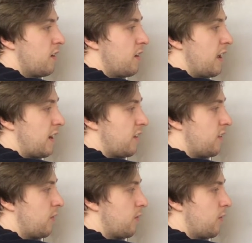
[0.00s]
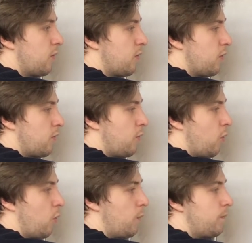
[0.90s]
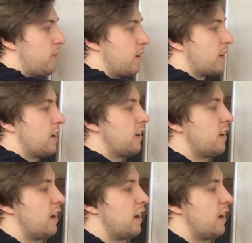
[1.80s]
negative 4, okay?